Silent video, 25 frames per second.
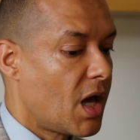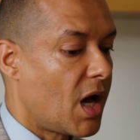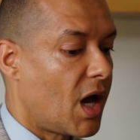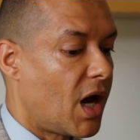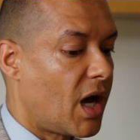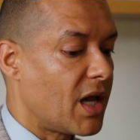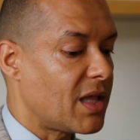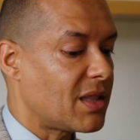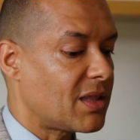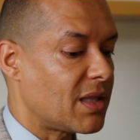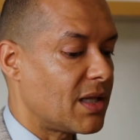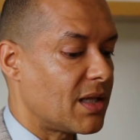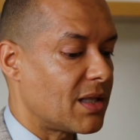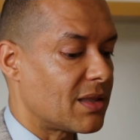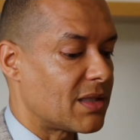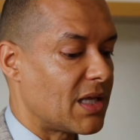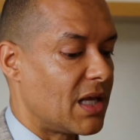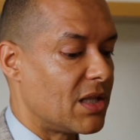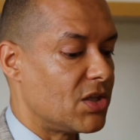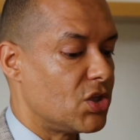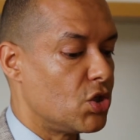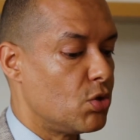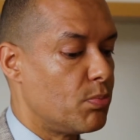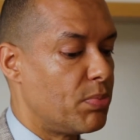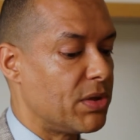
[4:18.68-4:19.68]
I think
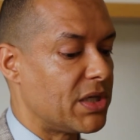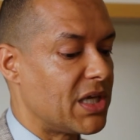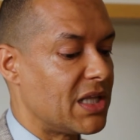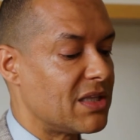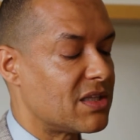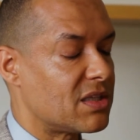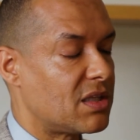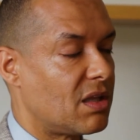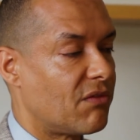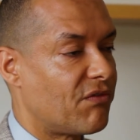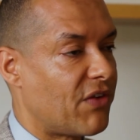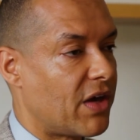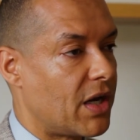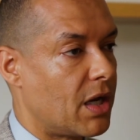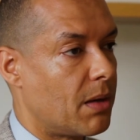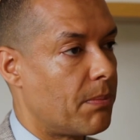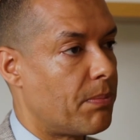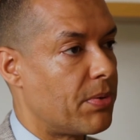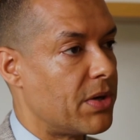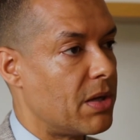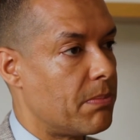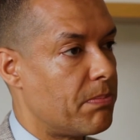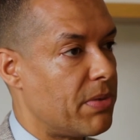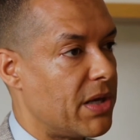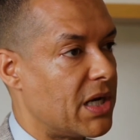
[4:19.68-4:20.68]
then you begin to develop
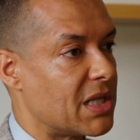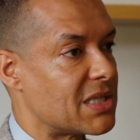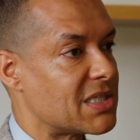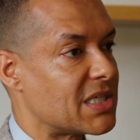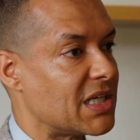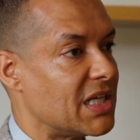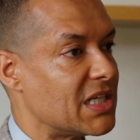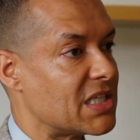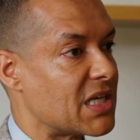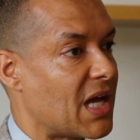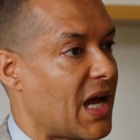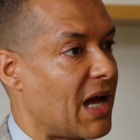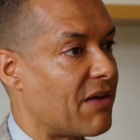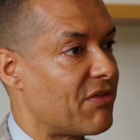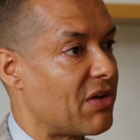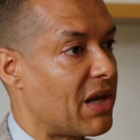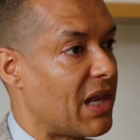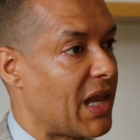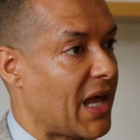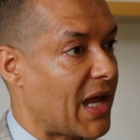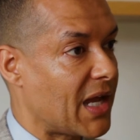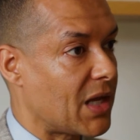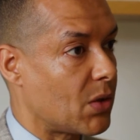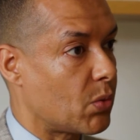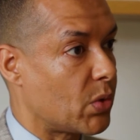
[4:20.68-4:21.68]
an ability to have a
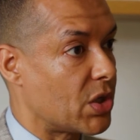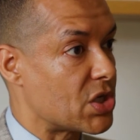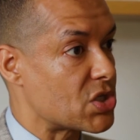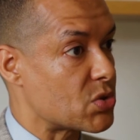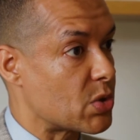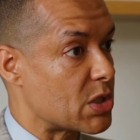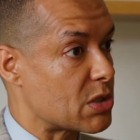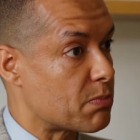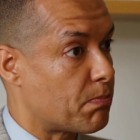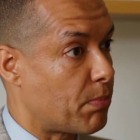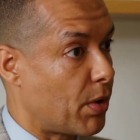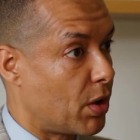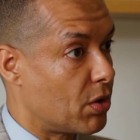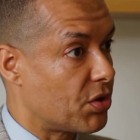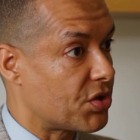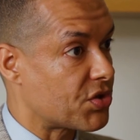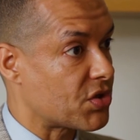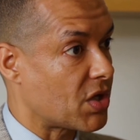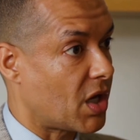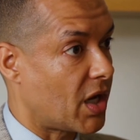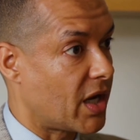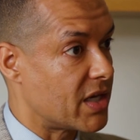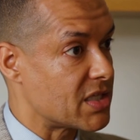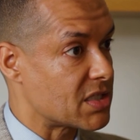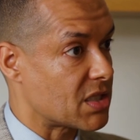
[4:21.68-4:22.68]
language which both
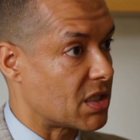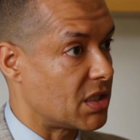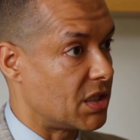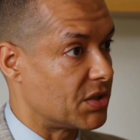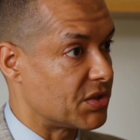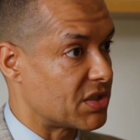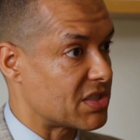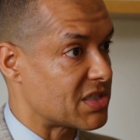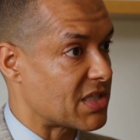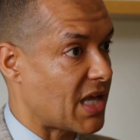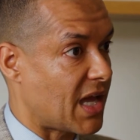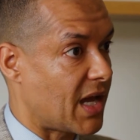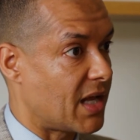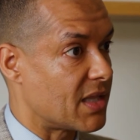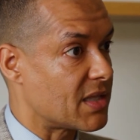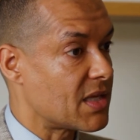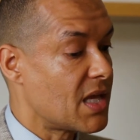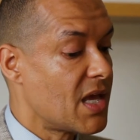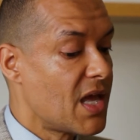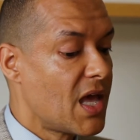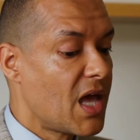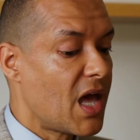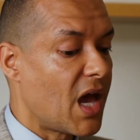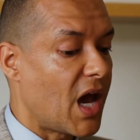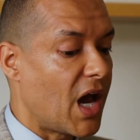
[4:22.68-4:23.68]
sides can understand.
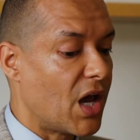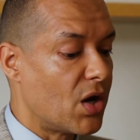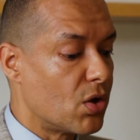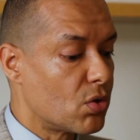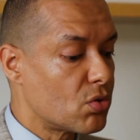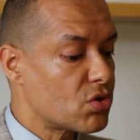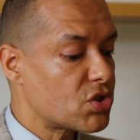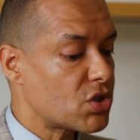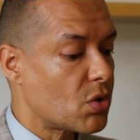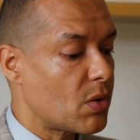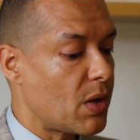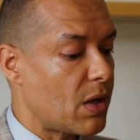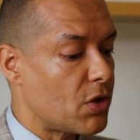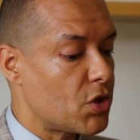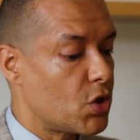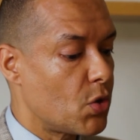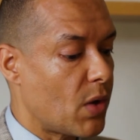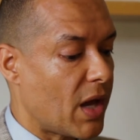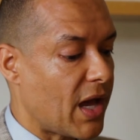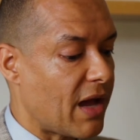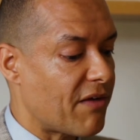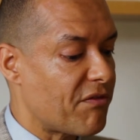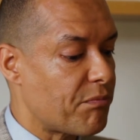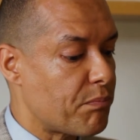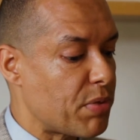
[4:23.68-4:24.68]
And also you
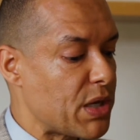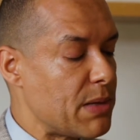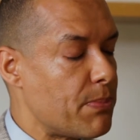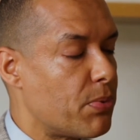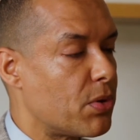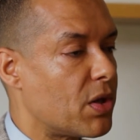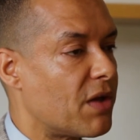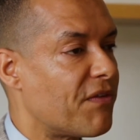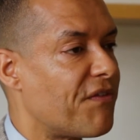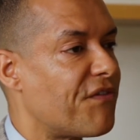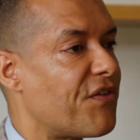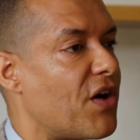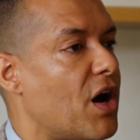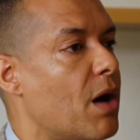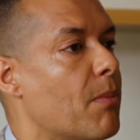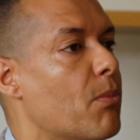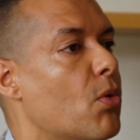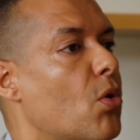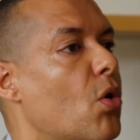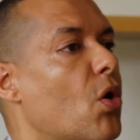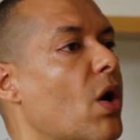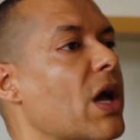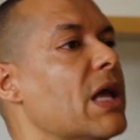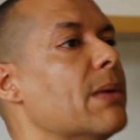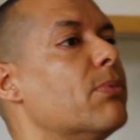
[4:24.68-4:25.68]
have people are far
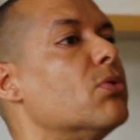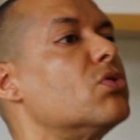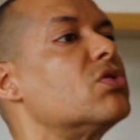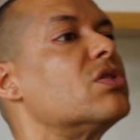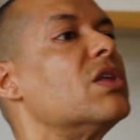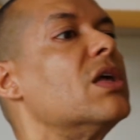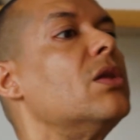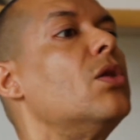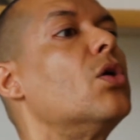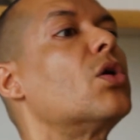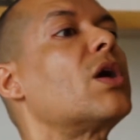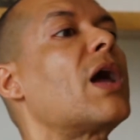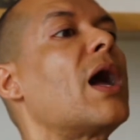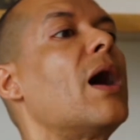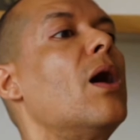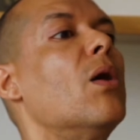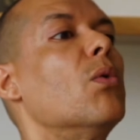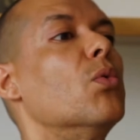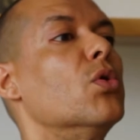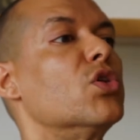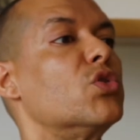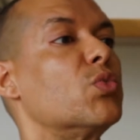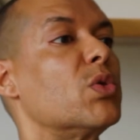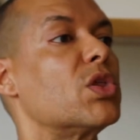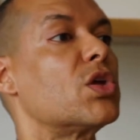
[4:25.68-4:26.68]
more able to then look
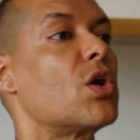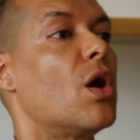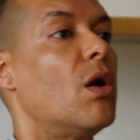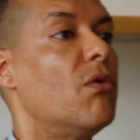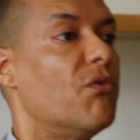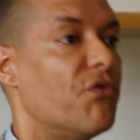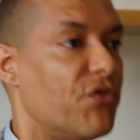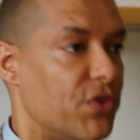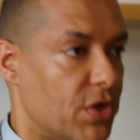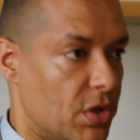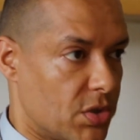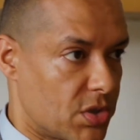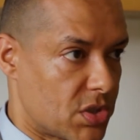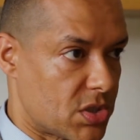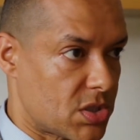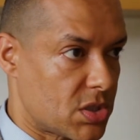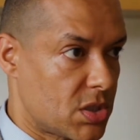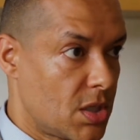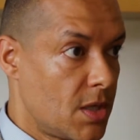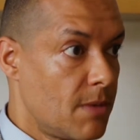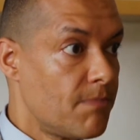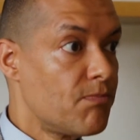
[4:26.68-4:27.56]
outwards with confidence